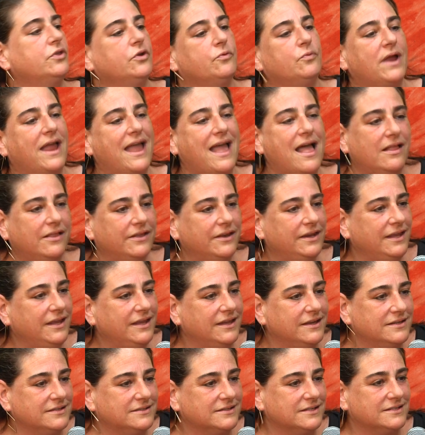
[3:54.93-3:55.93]
the reality
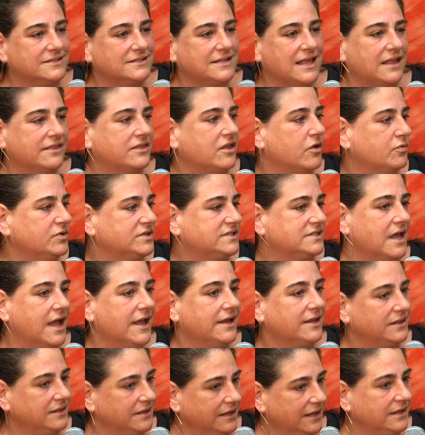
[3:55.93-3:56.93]
is is that the
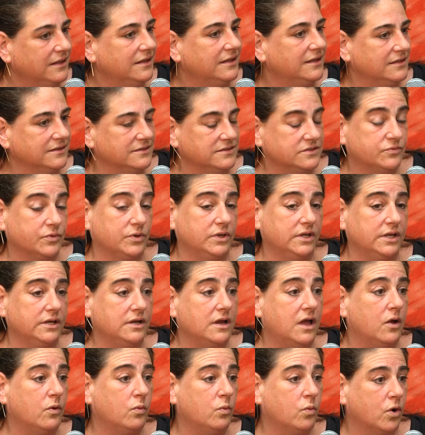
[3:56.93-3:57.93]
recycling is really
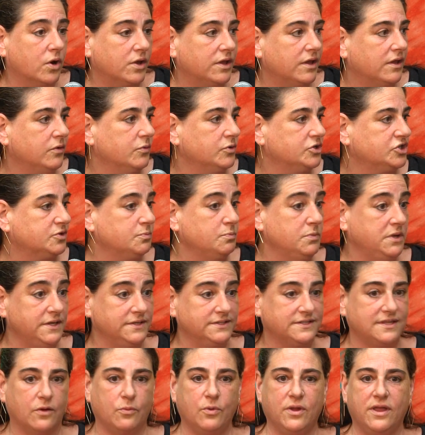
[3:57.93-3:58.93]
not working, which
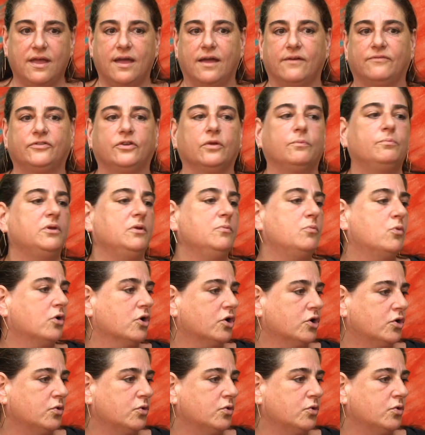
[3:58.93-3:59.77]
means that we have to be more